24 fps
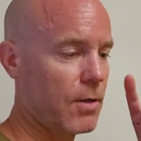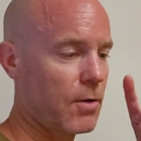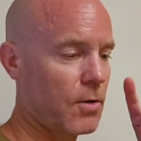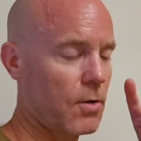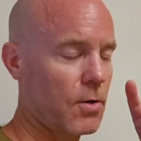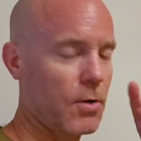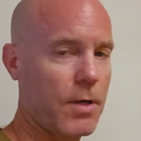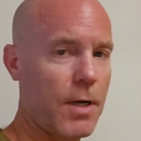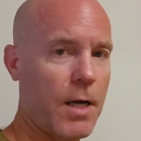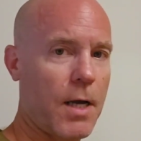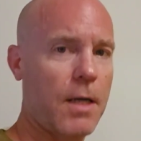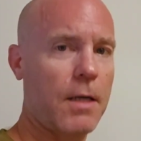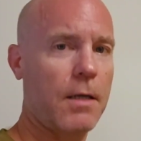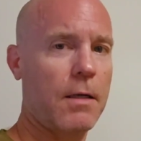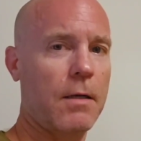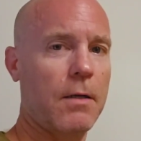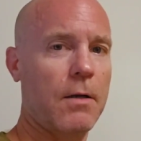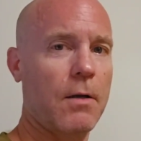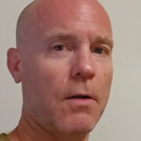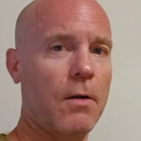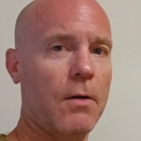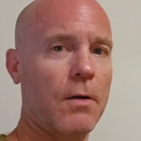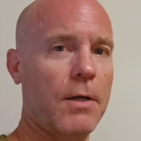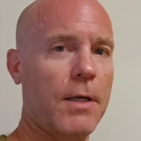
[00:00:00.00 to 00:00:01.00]
Good night,
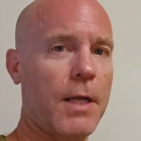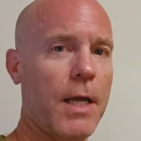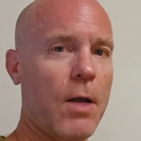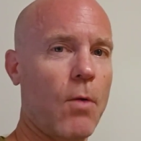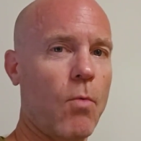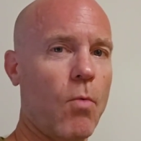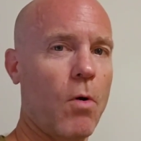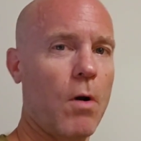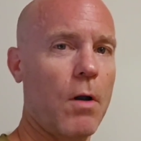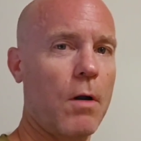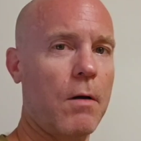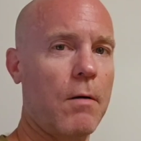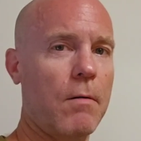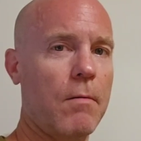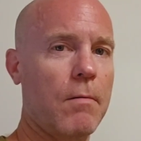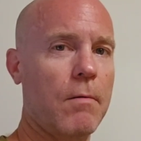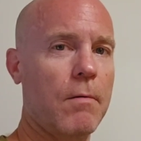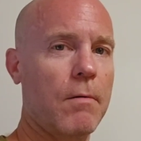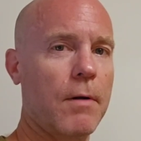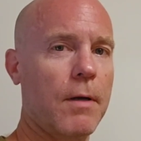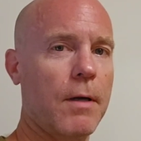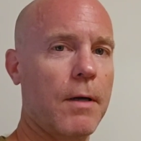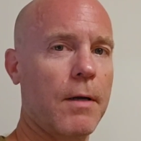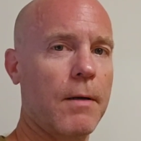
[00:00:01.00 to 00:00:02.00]
day 1,
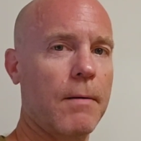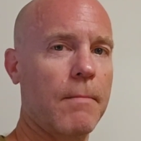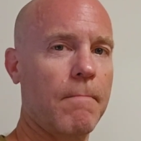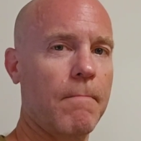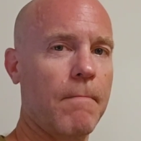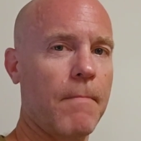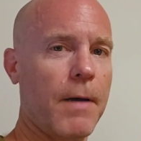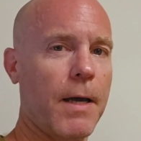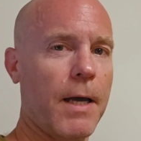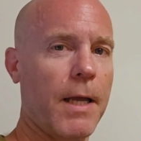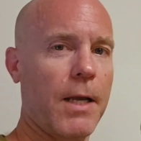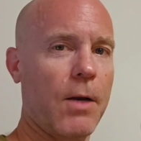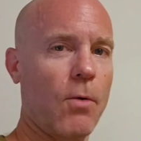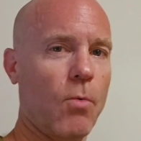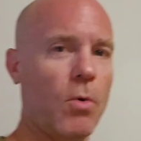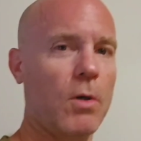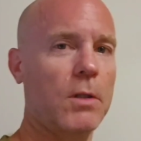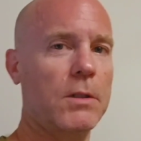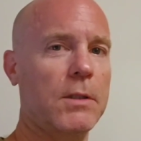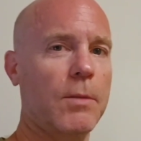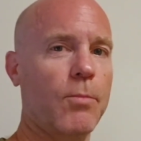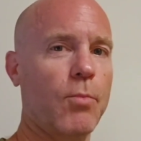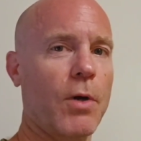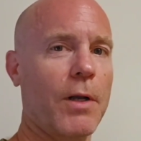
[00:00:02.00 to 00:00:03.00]
and it
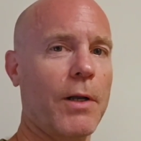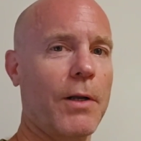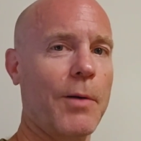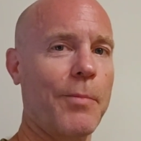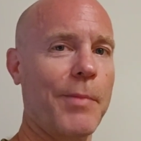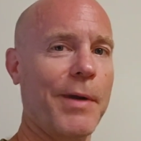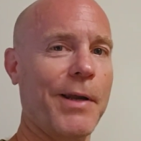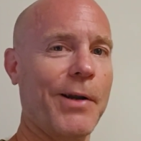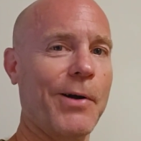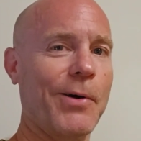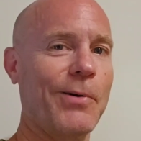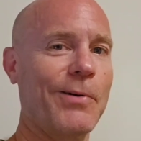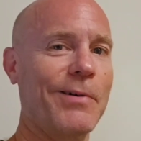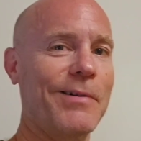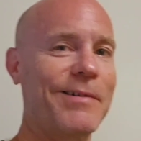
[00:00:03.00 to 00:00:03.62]
was a buen camino.